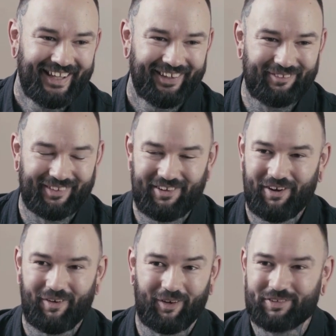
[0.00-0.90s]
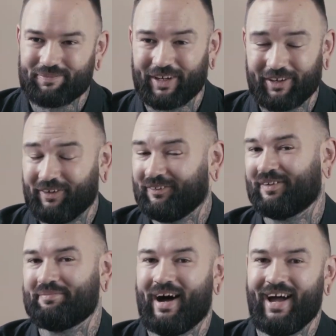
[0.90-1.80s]
with no ultimate goal
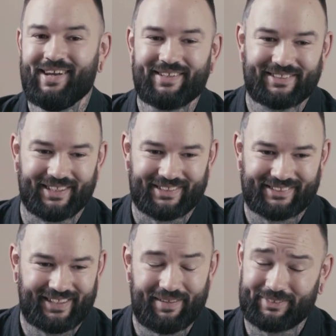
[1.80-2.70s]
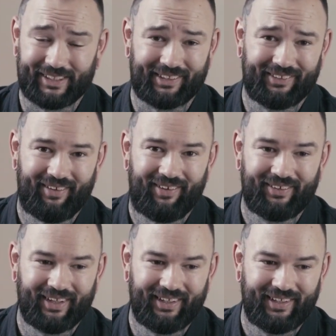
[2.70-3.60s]
in mind, just keep ticking
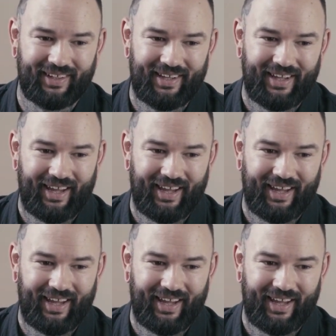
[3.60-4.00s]
along. And